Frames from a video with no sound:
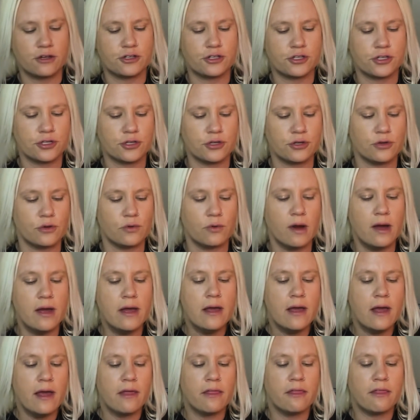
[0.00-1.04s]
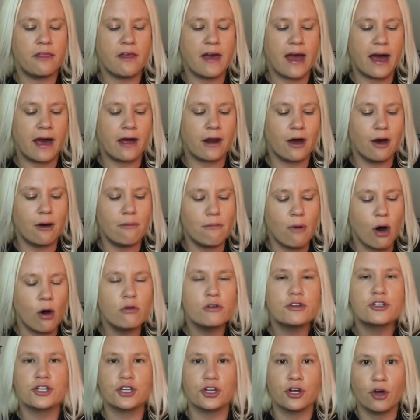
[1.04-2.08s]
to that
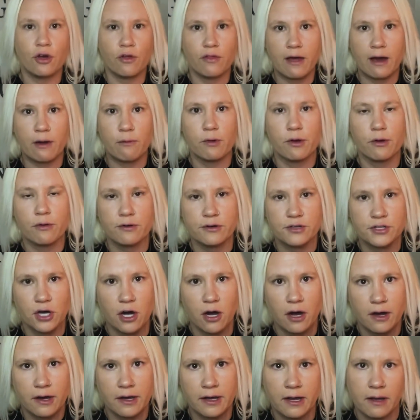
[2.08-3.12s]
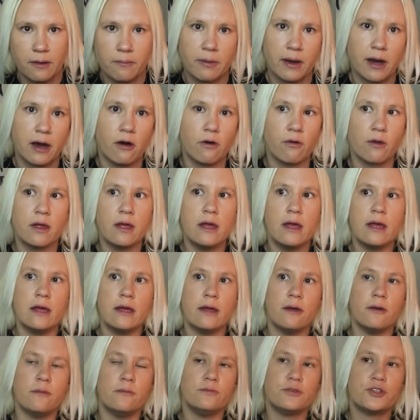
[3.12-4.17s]
emotional that we were talking about.
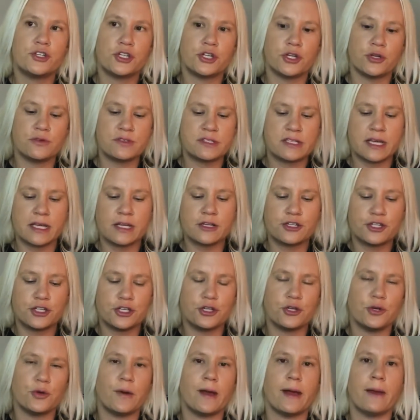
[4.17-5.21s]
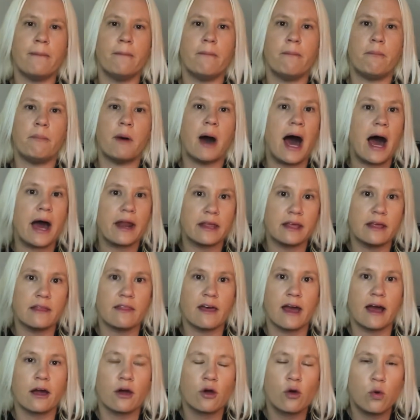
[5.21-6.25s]
Choosing to embody
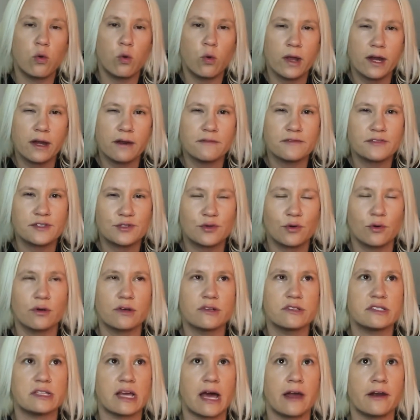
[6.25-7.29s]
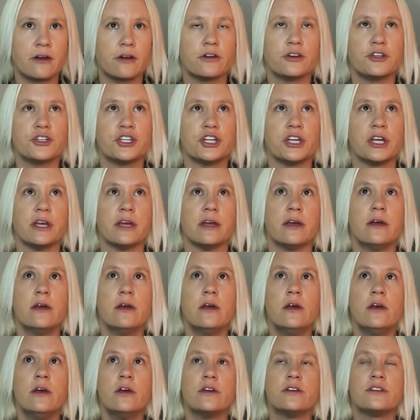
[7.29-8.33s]
that Queen of Swords energy
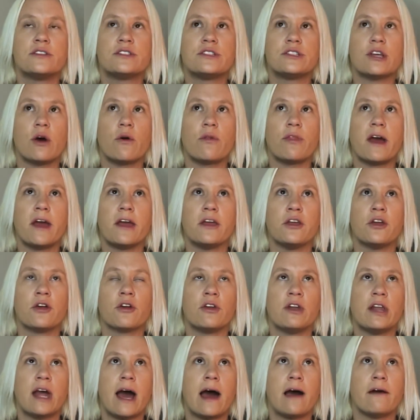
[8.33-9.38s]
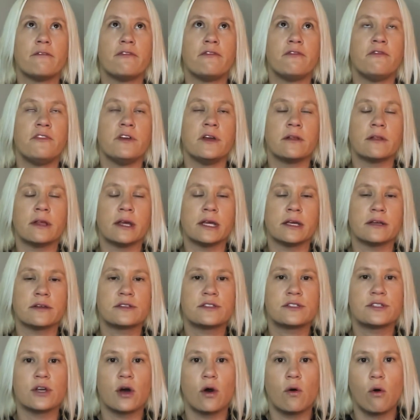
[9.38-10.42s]
so that you're not feeling
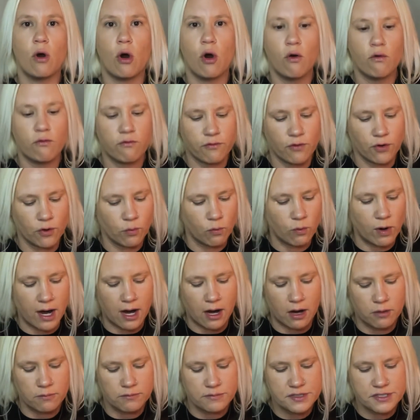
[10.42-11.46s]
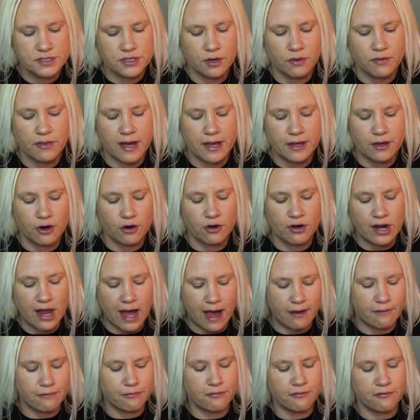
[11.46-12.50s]
so overwhelmed, so that you're
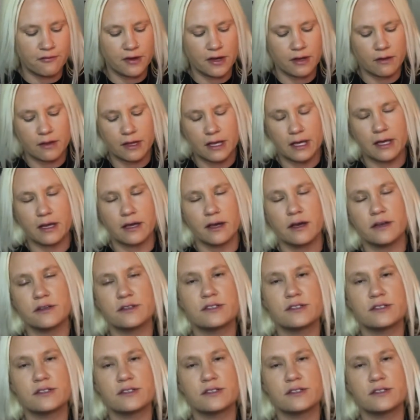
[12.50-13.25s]
not feeling